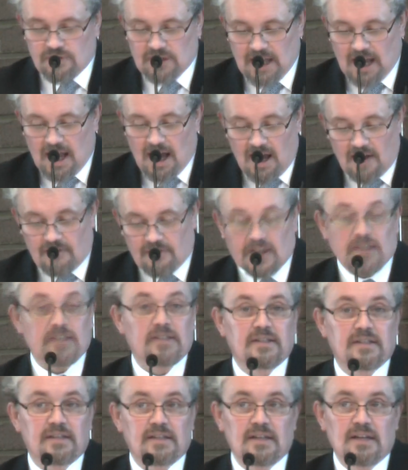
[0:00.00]
for the
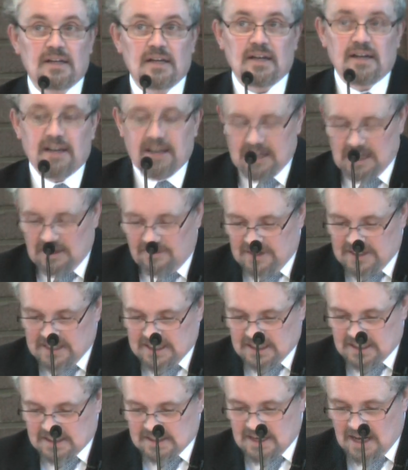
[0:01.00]
harvest in
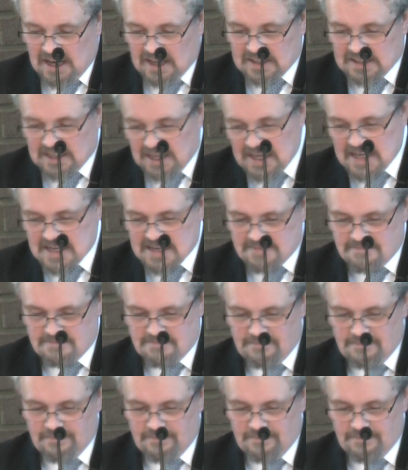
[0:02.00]
Leviticus 19.